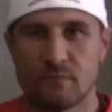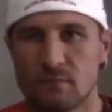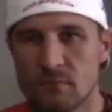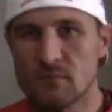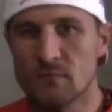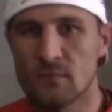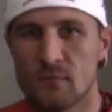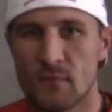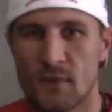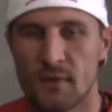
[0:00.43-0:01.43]

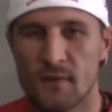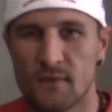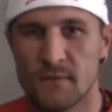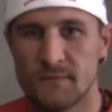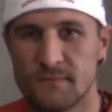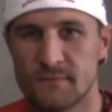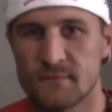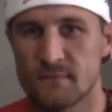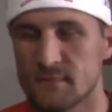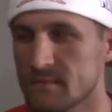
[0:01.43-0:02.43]

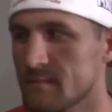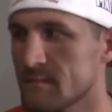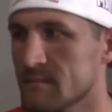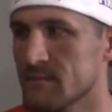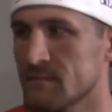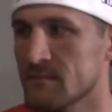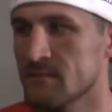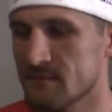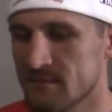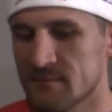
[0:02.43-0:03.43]

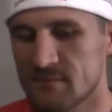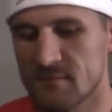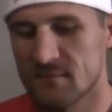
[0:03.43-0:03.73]
(silent)